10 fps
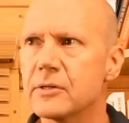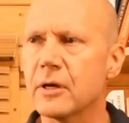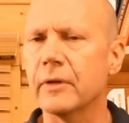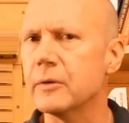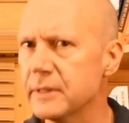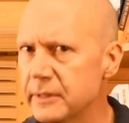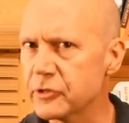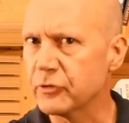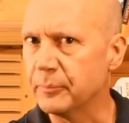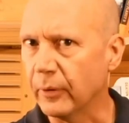So those
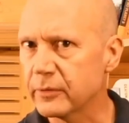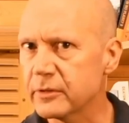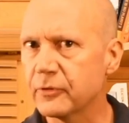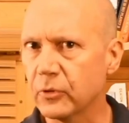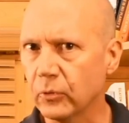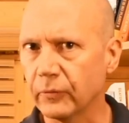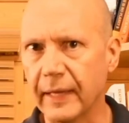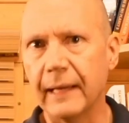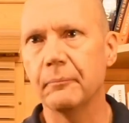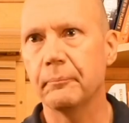industry bods have
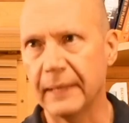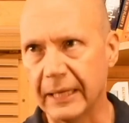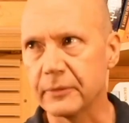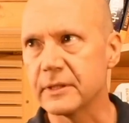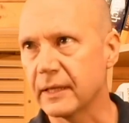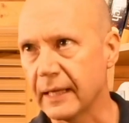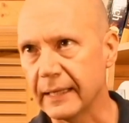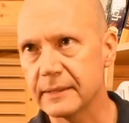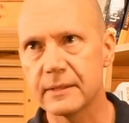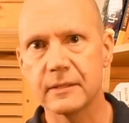called that power to
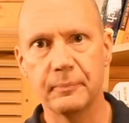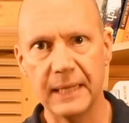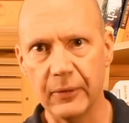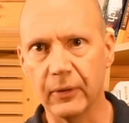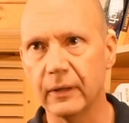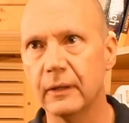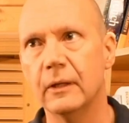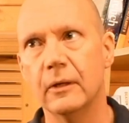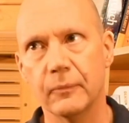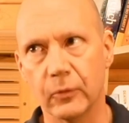gas to power,
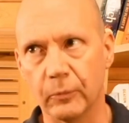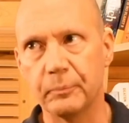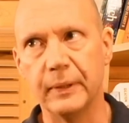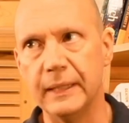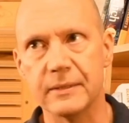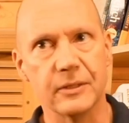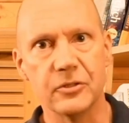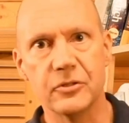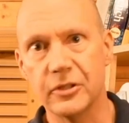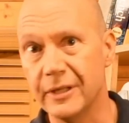or
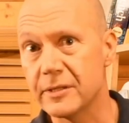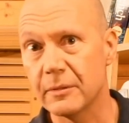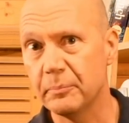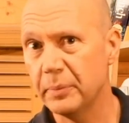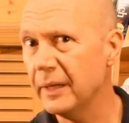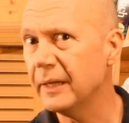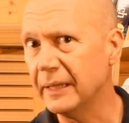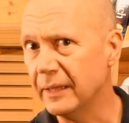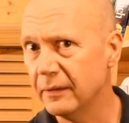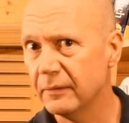P2G to
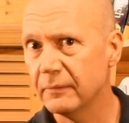P.